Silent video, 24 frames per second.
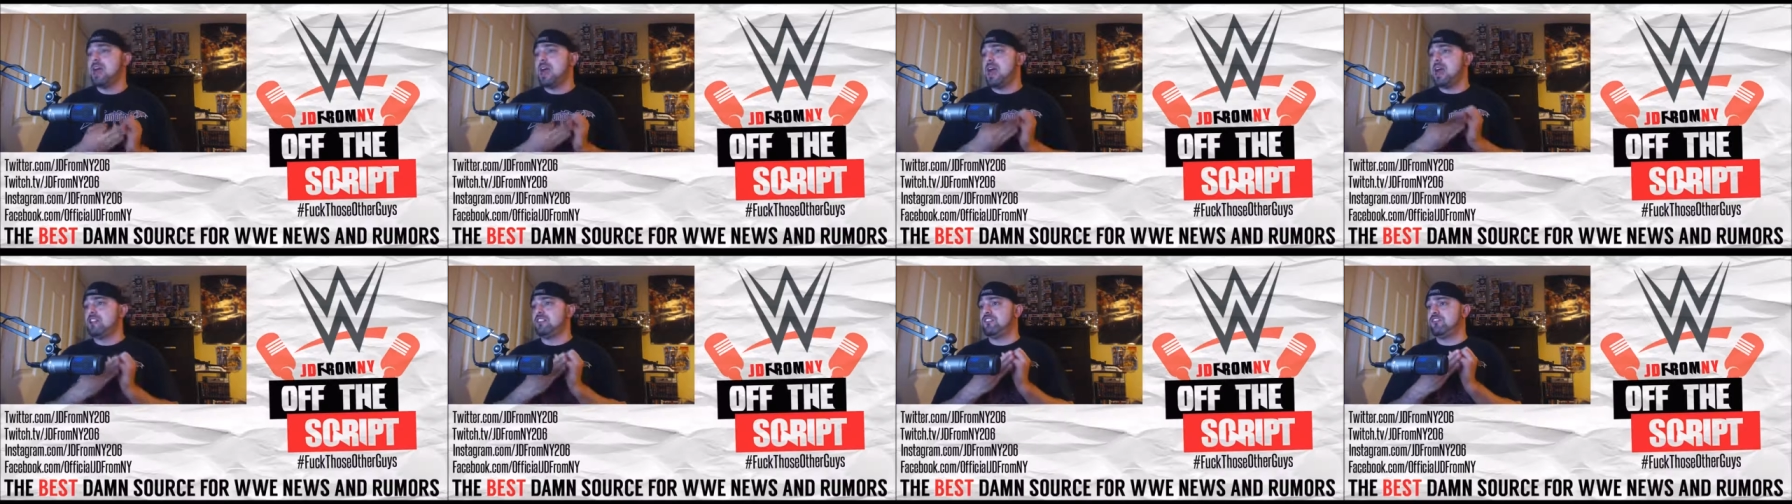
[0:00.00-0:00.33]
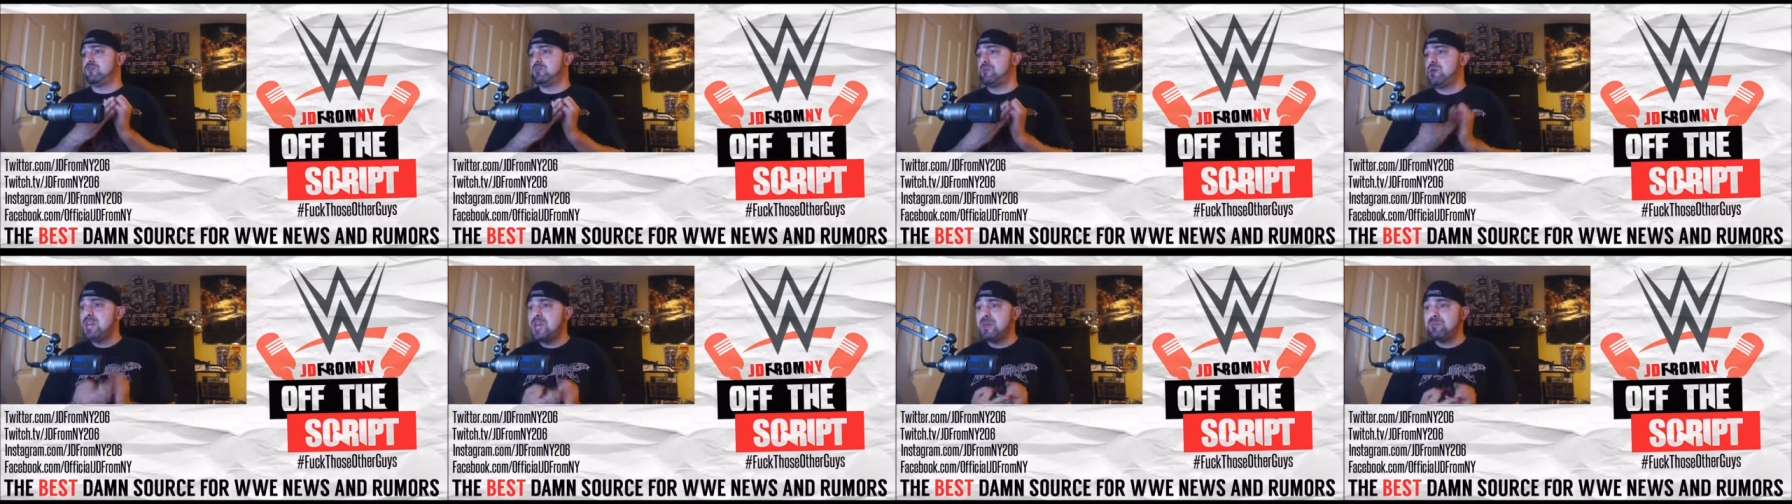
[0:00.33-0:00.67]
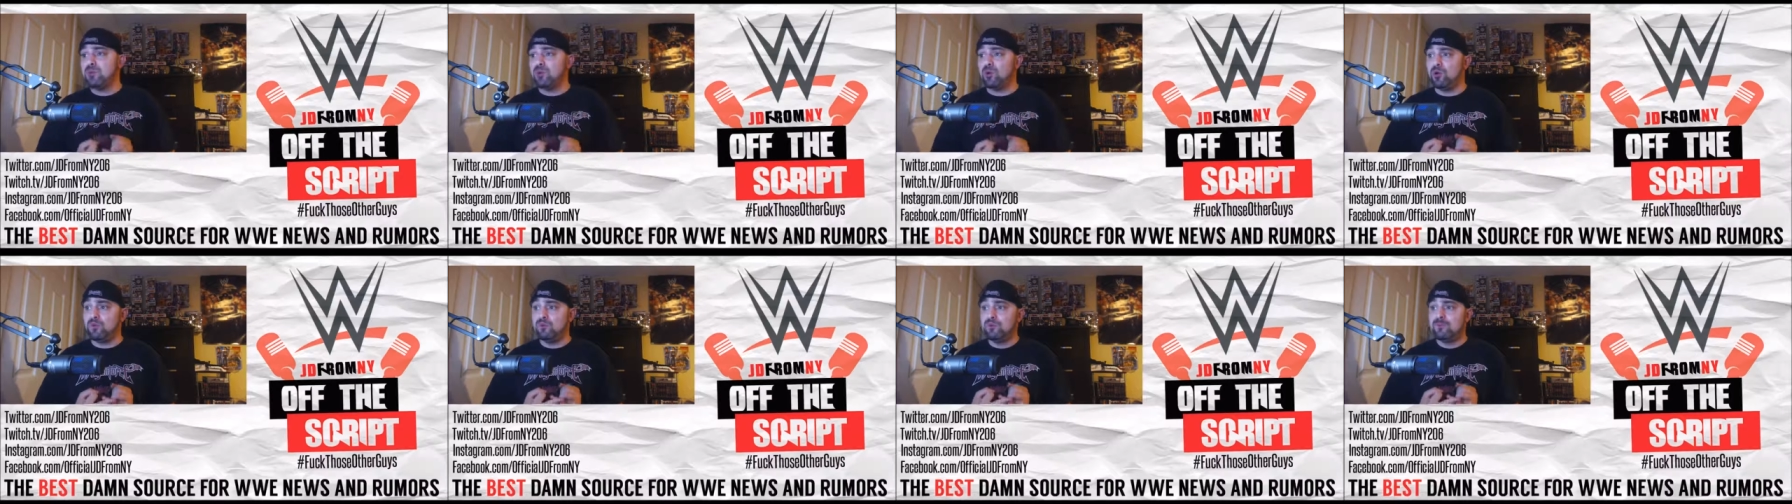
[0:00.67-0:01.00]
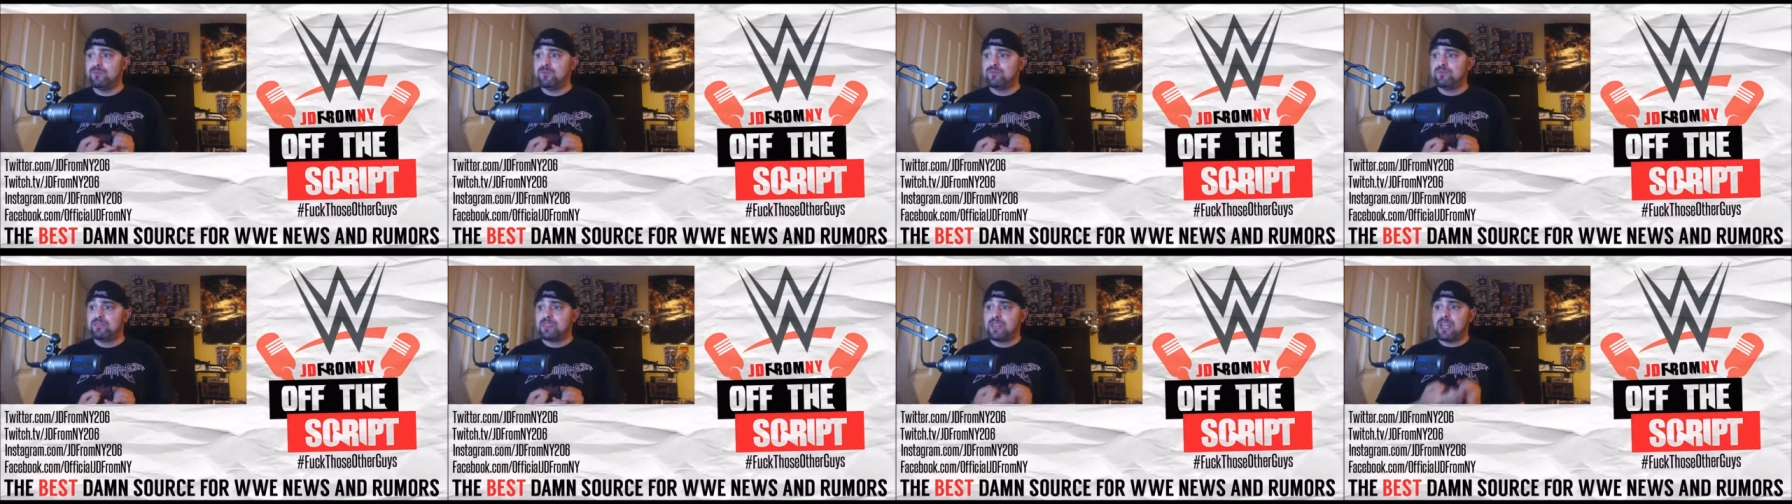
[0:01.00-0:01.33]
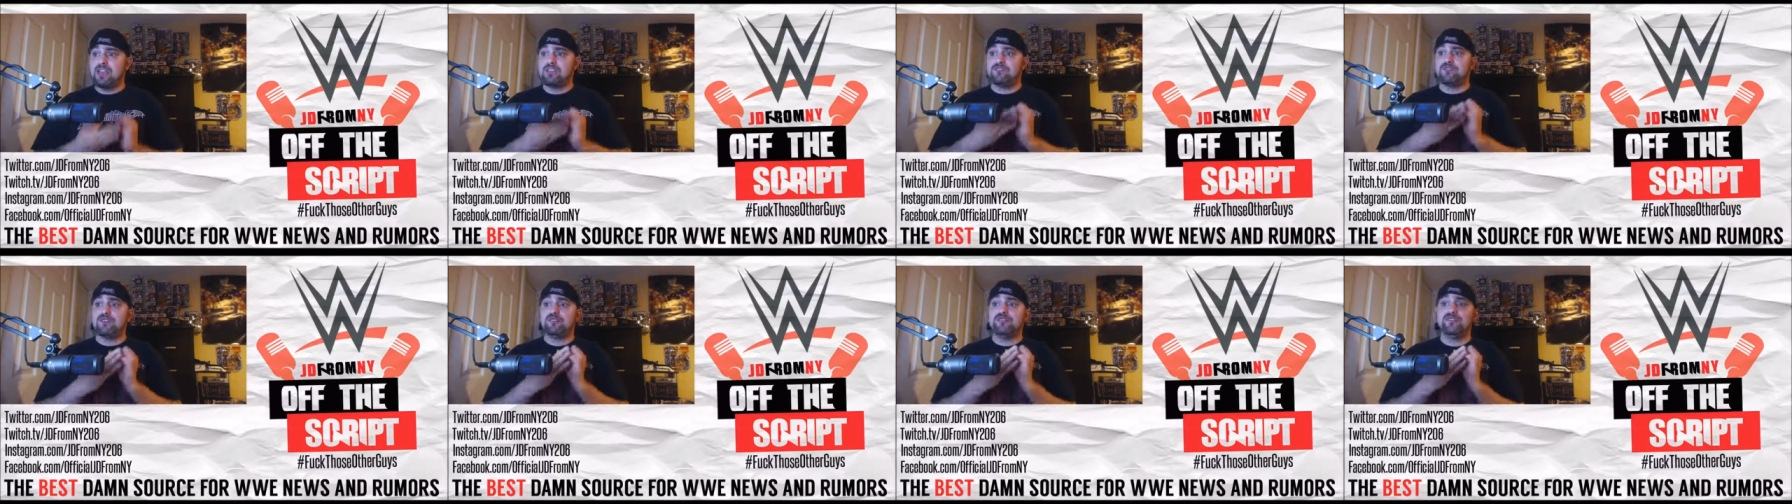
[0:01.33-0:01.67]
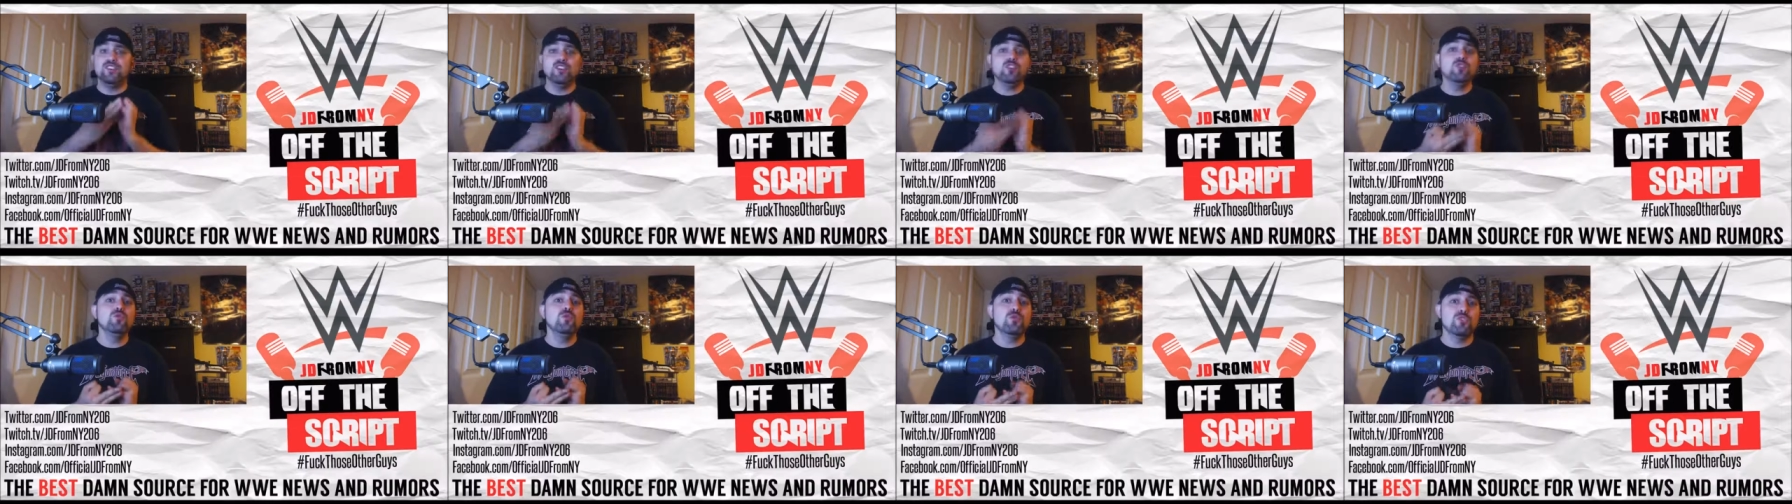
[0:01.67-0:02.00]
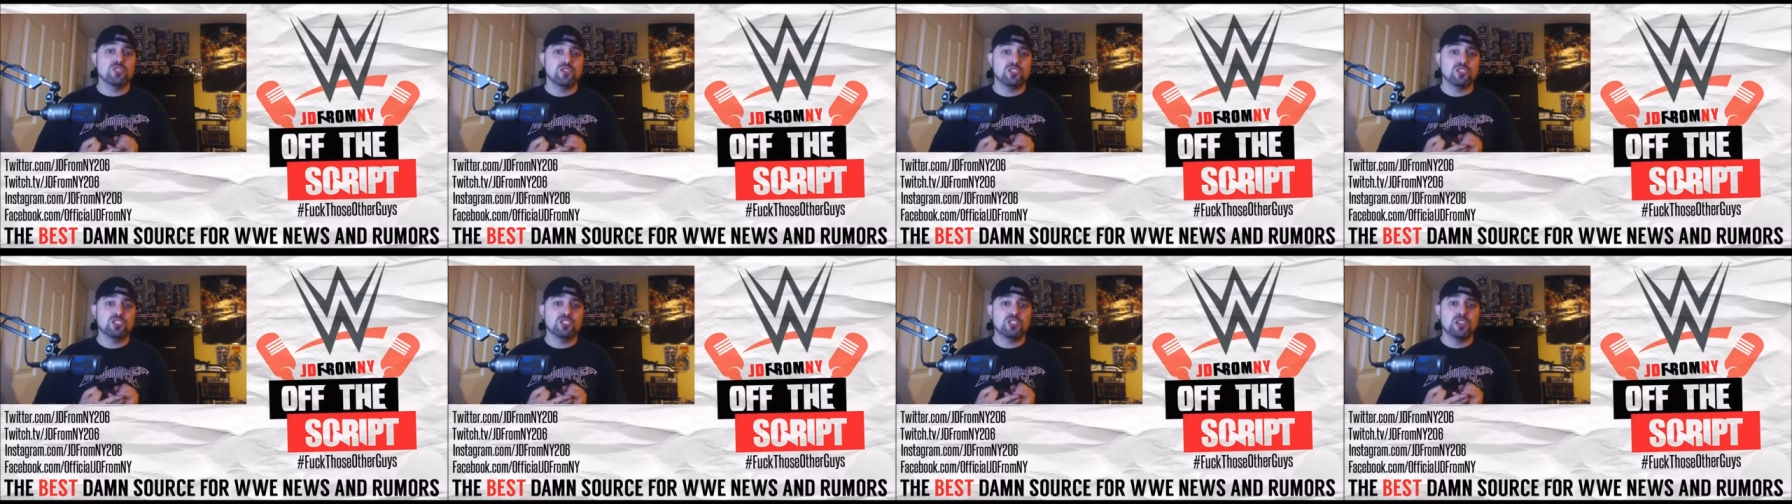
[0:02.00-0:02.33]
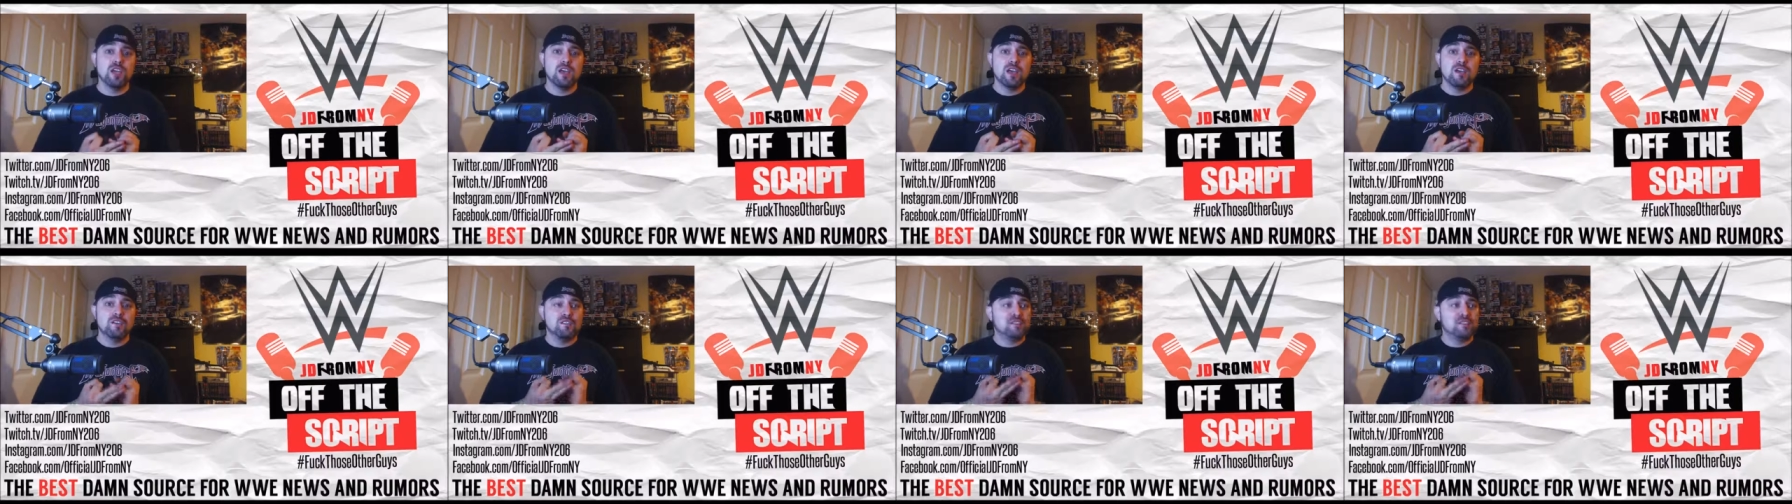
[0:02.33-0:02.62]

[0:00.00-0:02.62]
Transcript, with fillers: And if people, if viewers